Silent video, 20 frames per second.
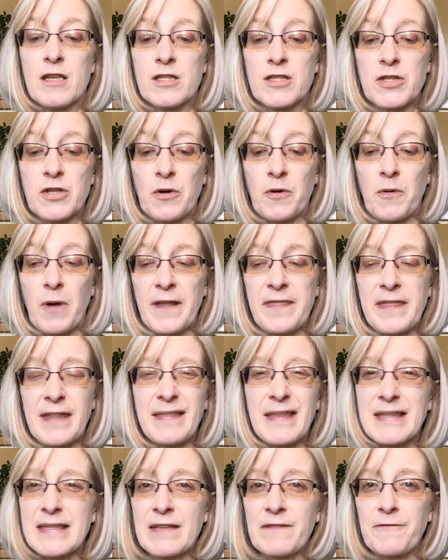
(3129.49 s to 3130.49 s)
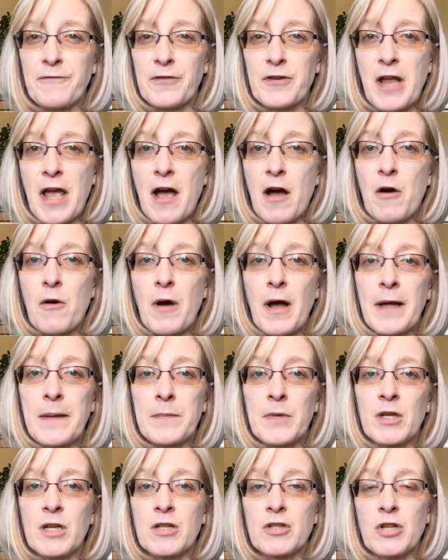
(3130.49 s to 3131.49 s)
So I think that's it for now.
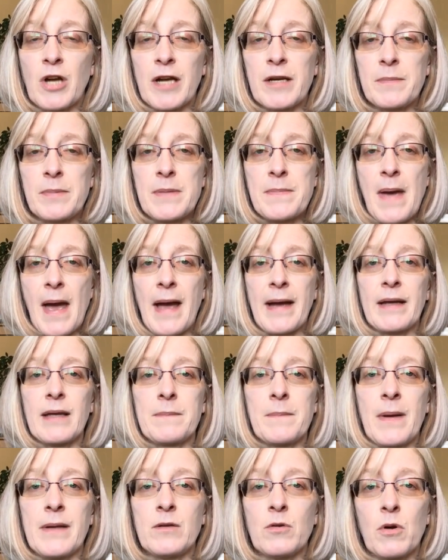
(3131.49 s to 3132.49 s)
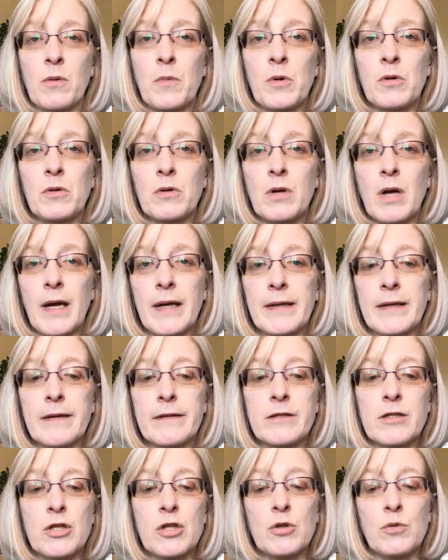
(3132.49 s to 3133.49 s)
I'm going to try to be back in my normal kind
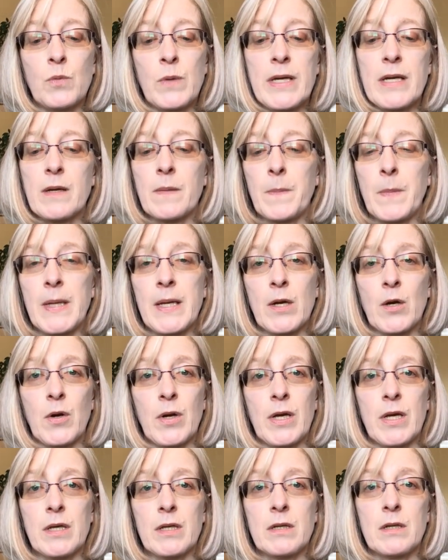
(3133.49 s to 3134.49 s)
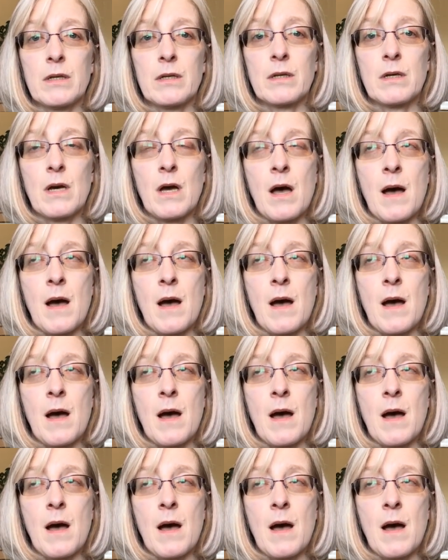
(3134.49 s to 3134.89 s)
of 2-week period,